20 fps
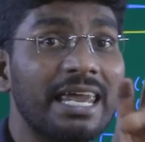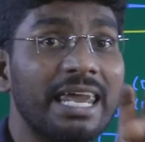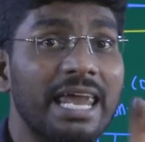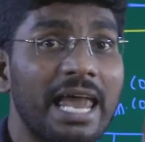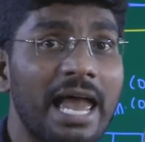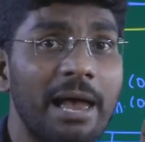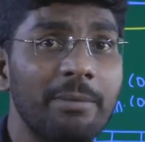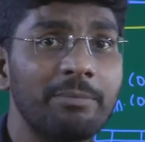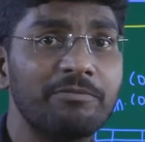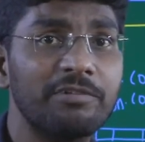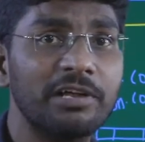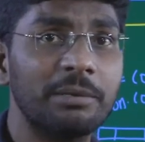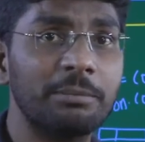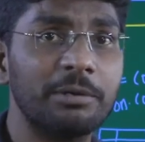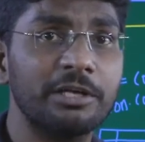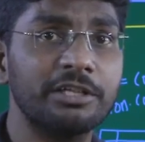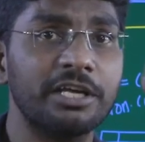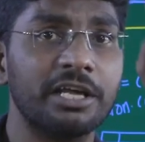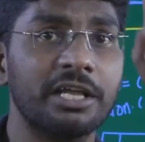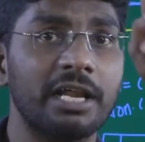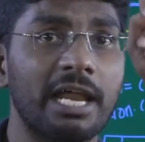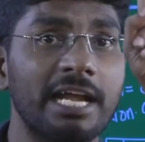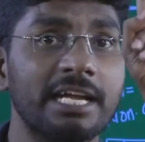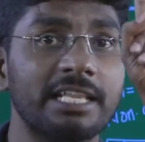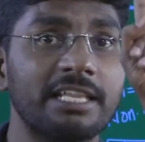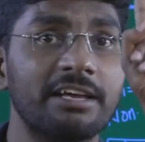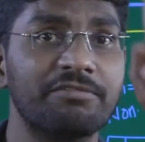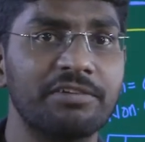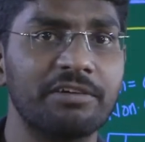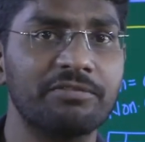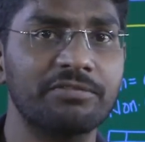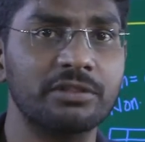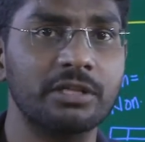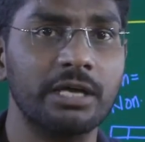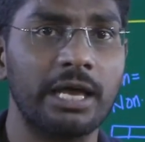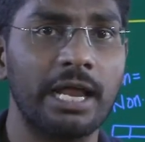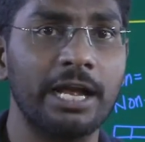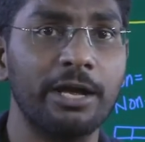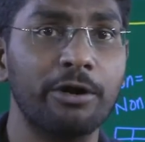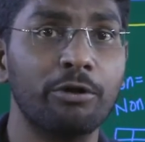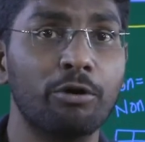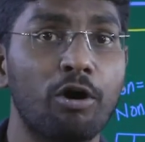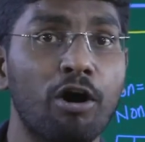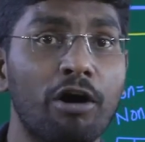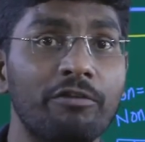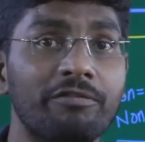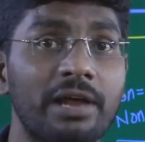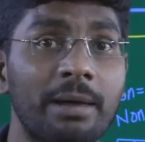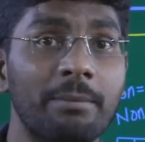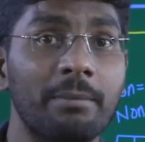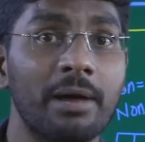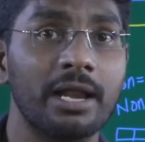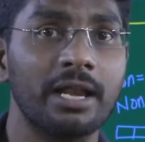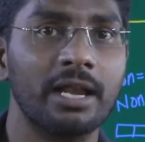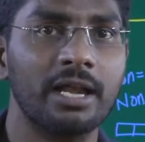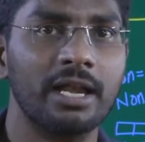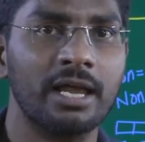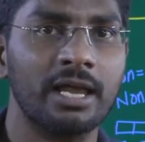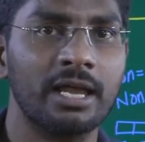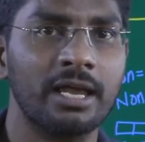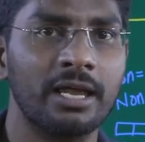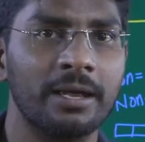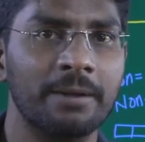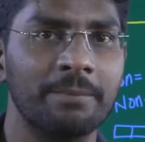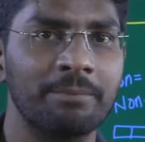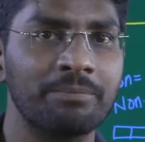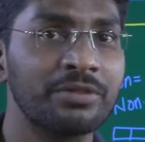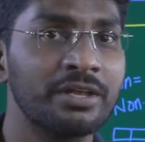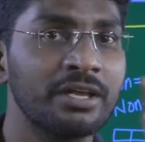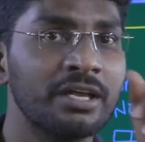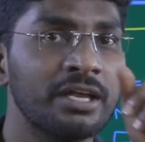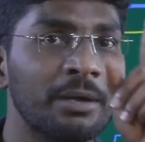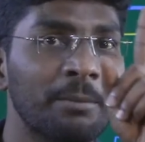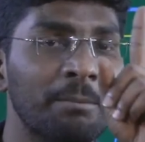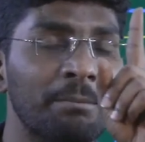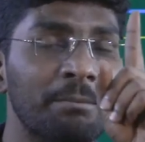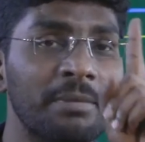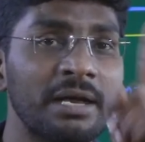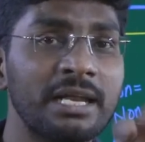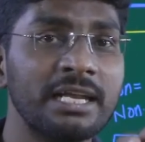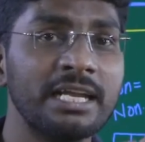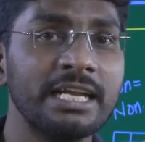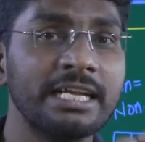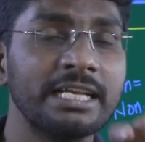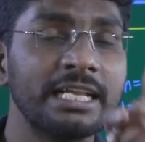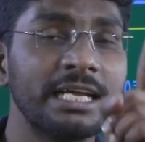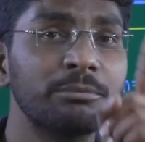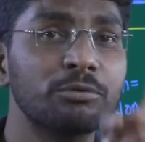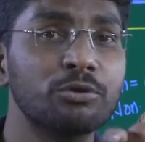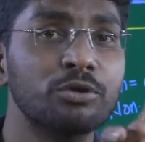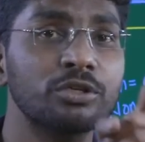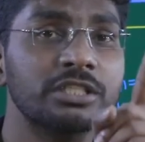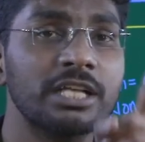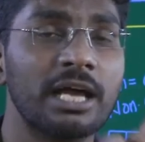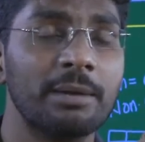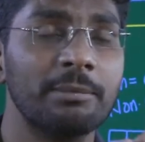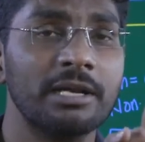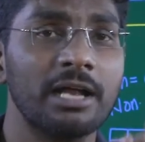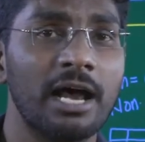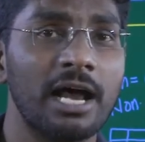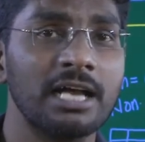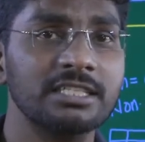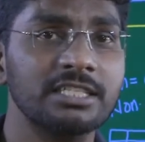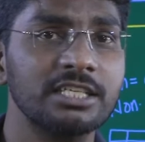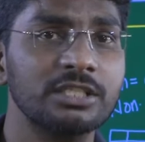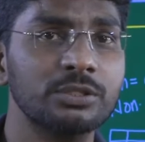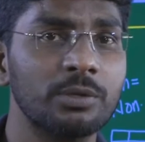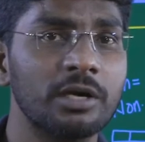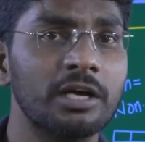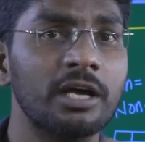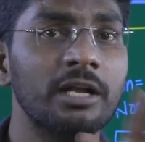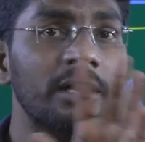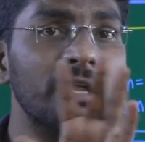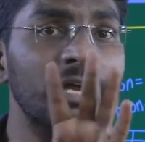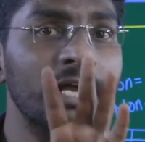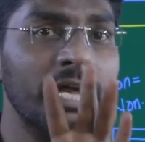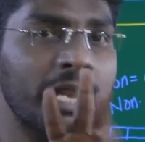cap will be there at the fifth end of mRNA. Many times question have been asked this one.